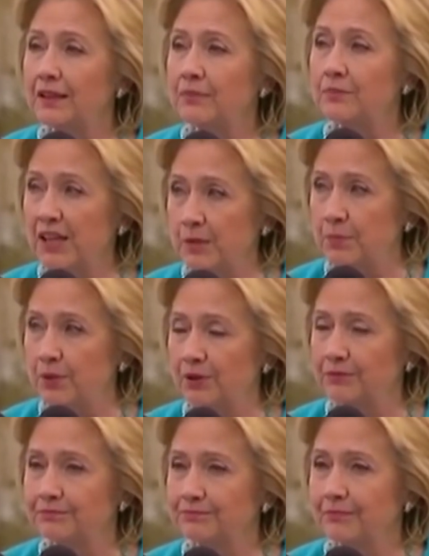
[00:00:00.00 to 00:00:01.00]

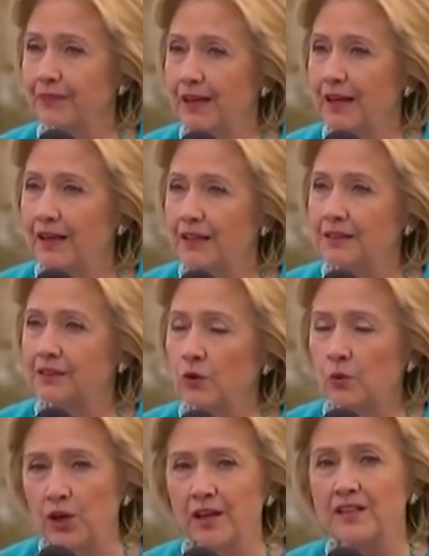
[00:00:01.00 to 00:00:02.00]
people. So
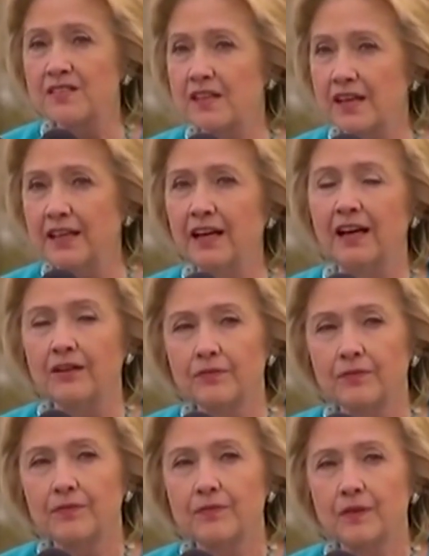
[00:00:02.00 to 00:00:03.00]
we're going to say, yeah,
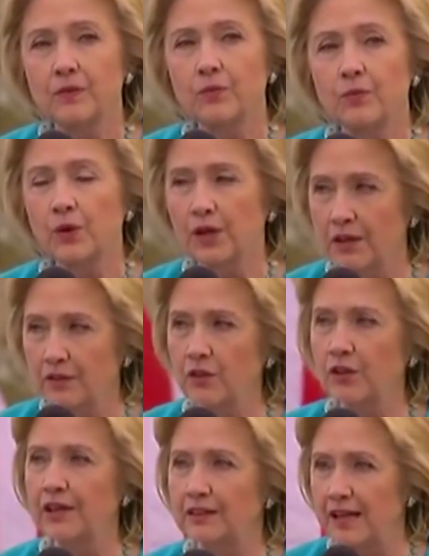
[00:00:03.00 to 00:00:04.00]
we're going to
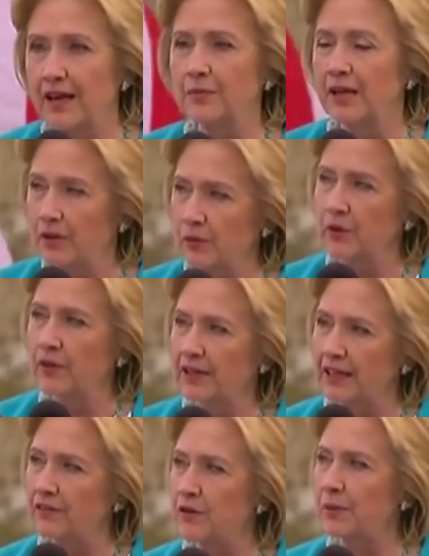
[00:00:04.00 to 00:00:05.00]
look at them like we look
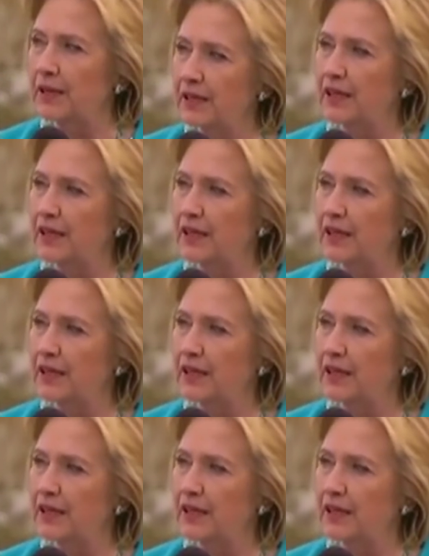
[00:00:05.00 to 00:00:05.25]
at everybody